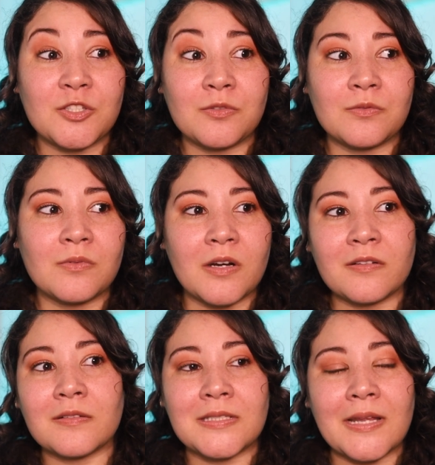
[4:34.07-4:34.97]
to
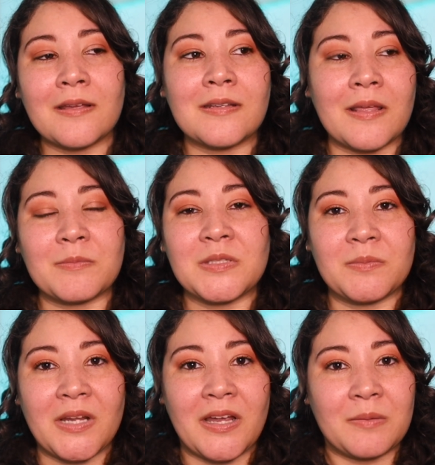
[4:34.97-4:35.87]
understand them
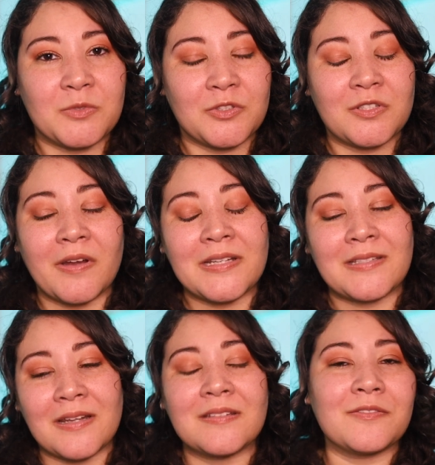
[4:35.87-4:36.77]
sometimes or to
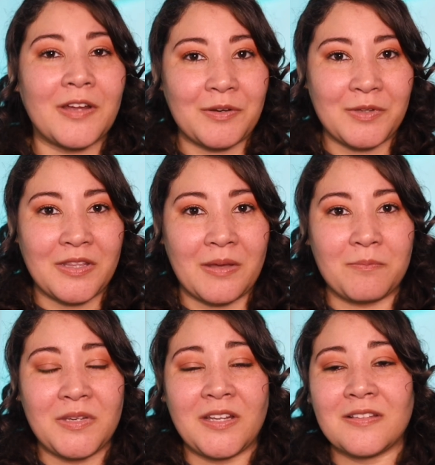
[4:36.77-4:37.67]
identify with
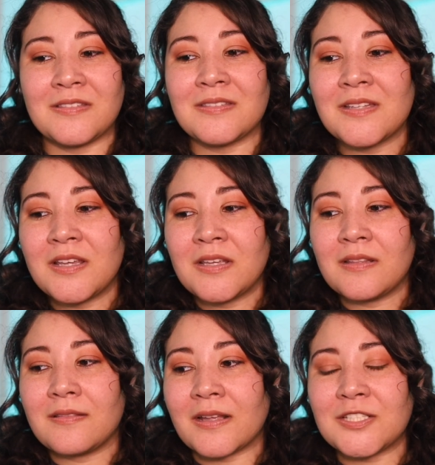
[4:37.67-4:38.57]
them, because
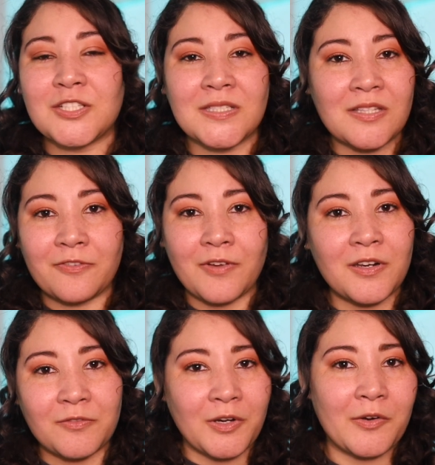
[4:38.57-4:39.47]
that's just the
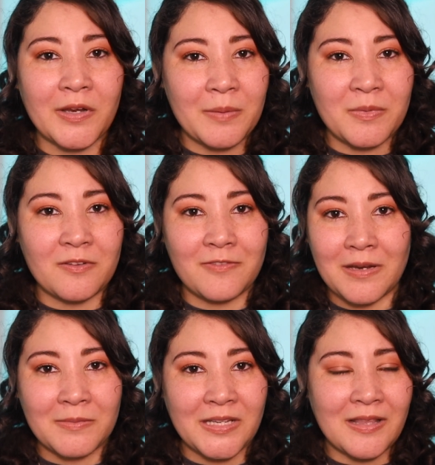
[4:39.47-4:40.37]
fun of growing up in a
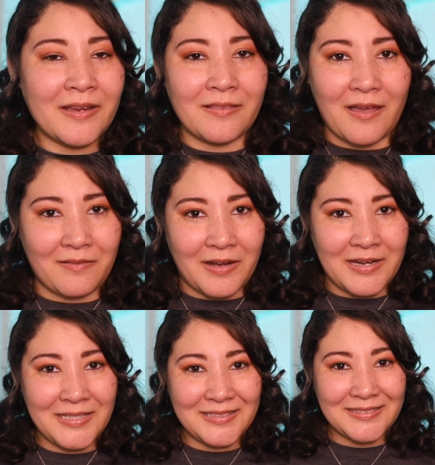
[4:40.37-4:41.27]
family like that,
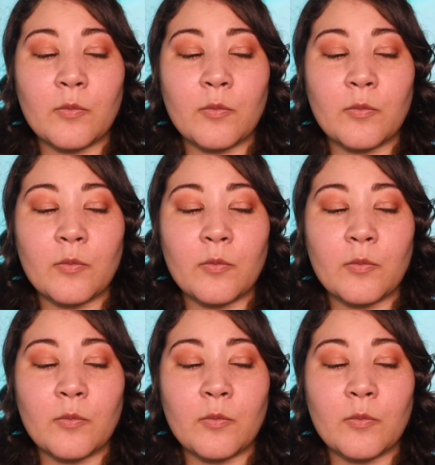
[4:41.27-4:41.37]
right?